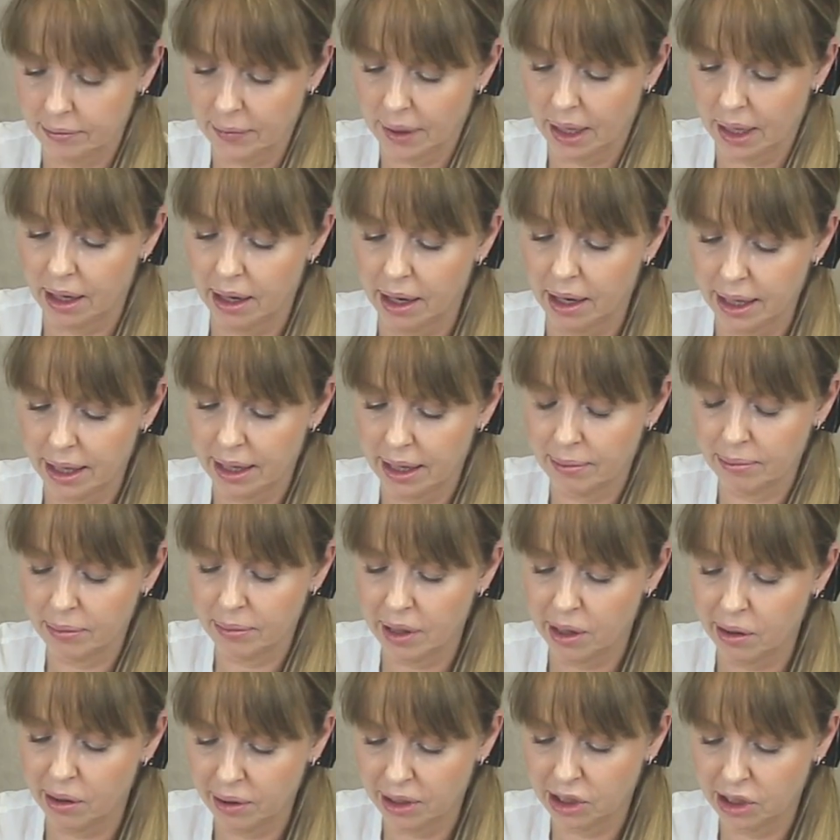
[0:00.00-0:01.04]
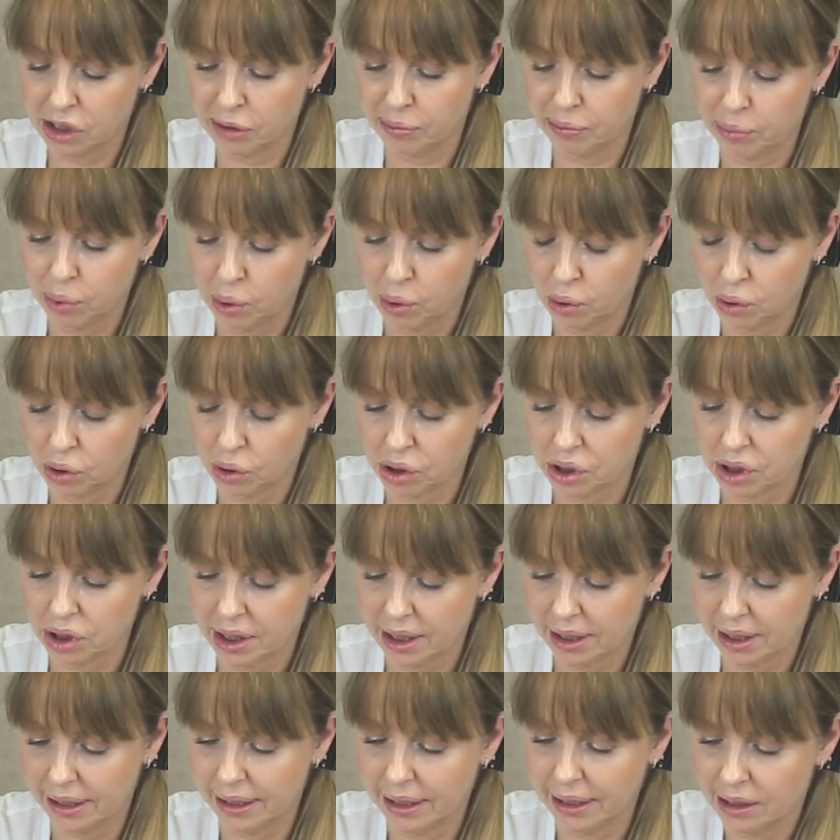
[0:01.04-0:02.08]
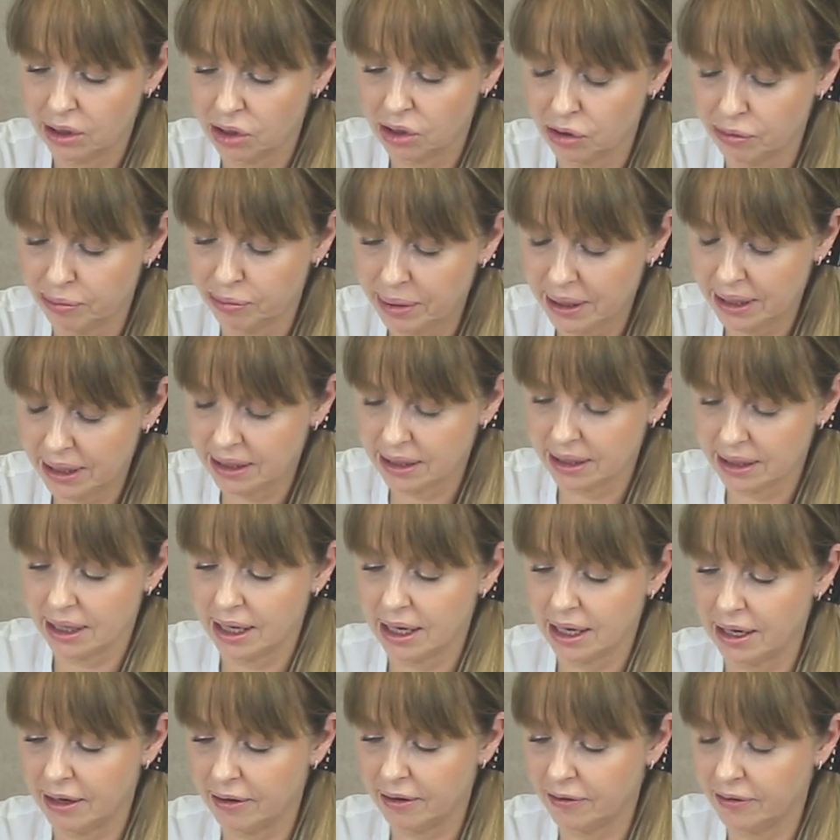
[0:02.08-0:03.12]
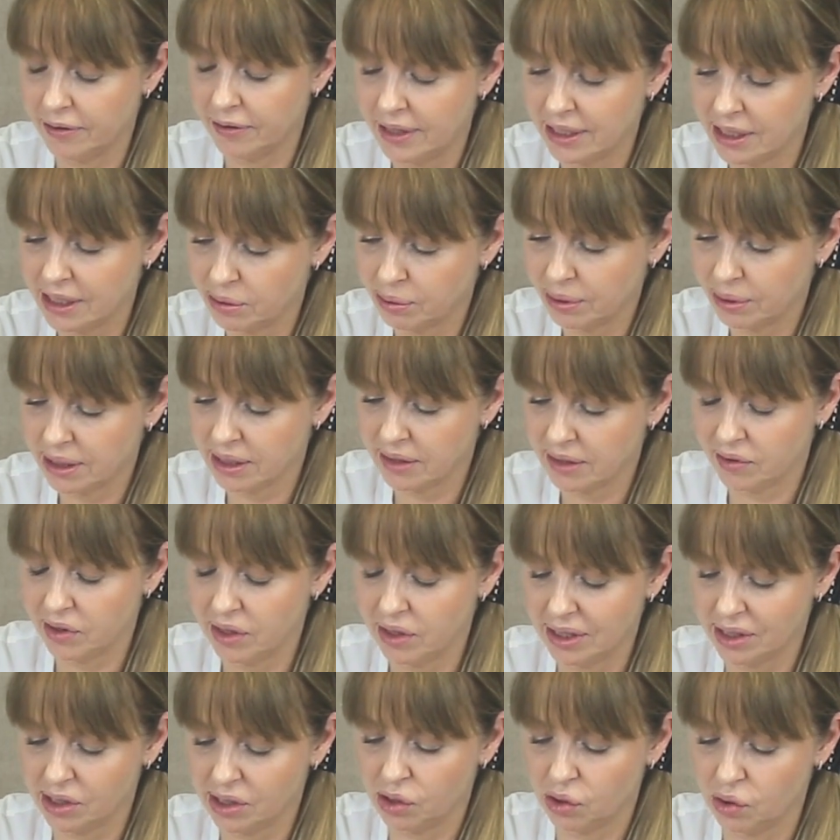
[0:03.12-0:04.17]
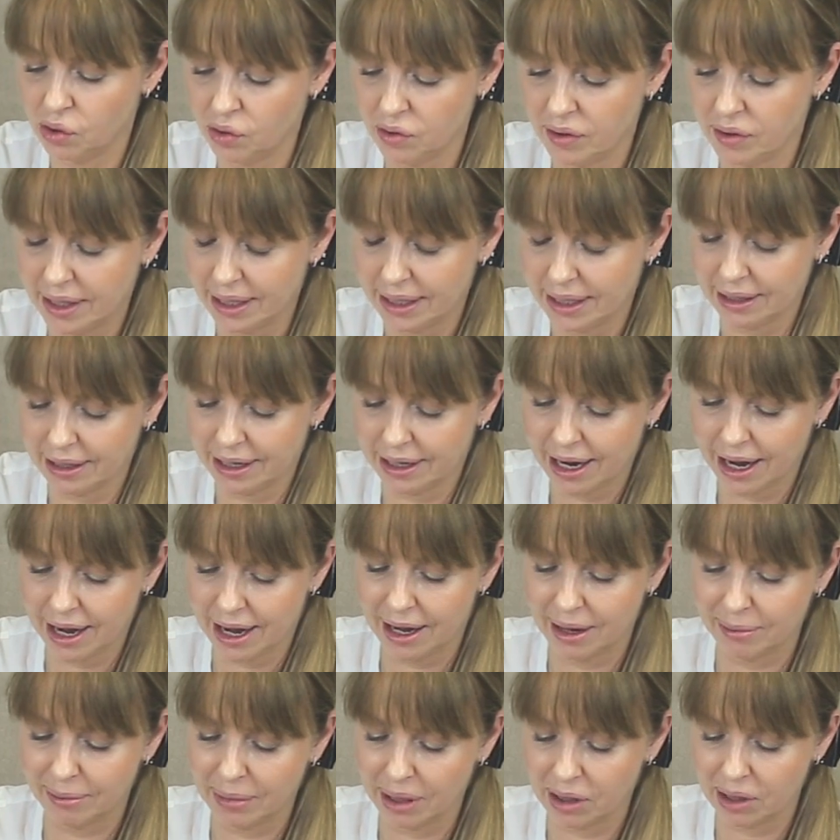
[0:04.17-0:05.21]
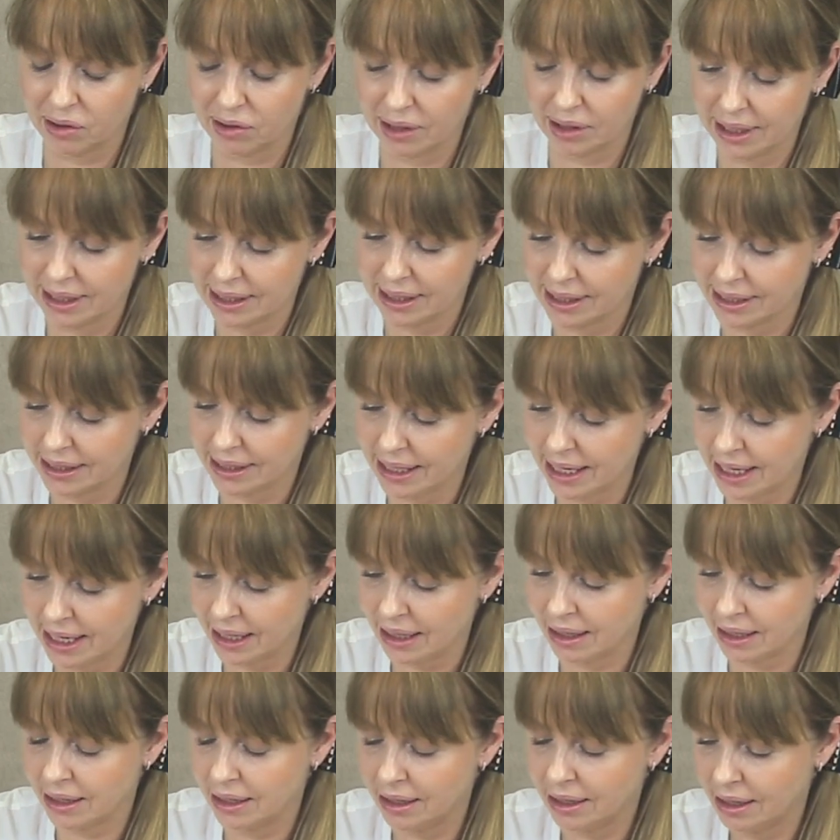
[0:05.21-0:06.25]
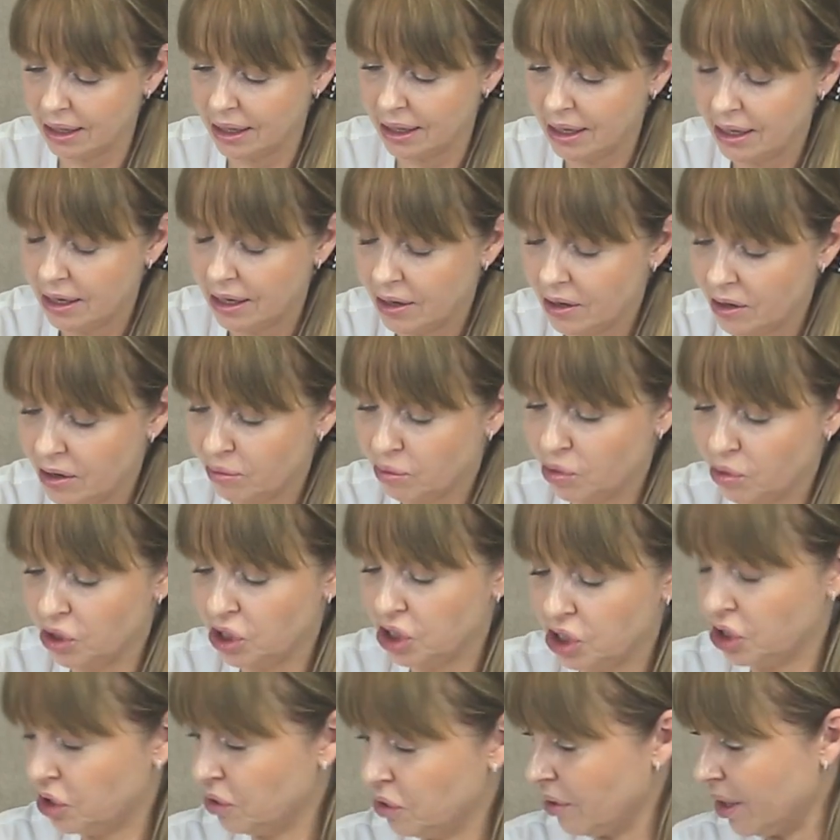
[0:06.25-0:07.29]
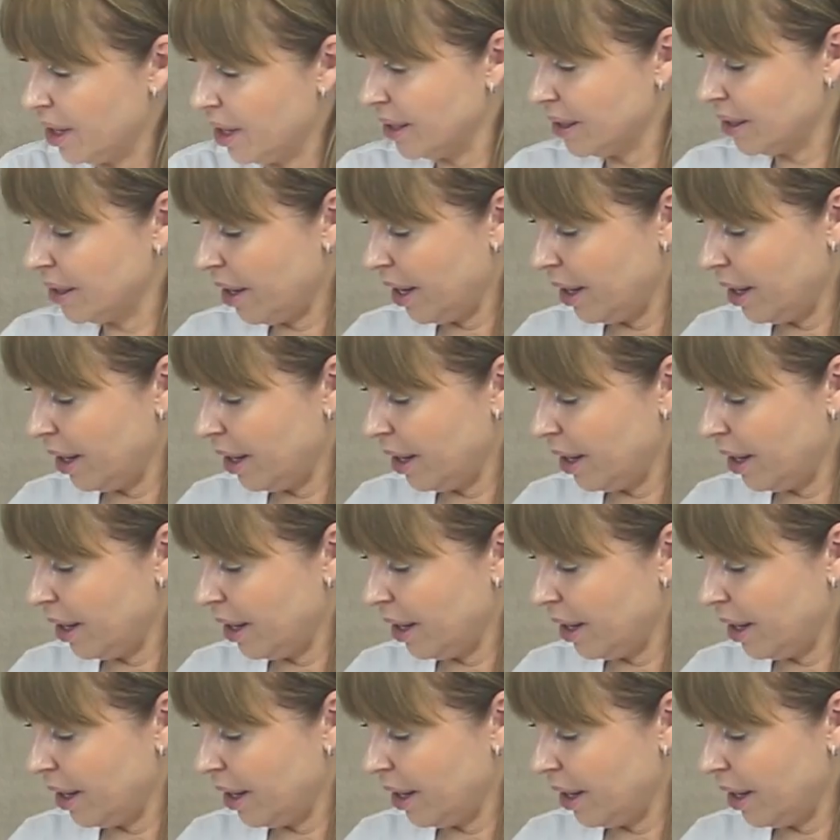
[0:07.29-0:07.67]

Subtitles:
And I am going to put a little bit of, this one's very soothing and calming on his neck, the moisturizer.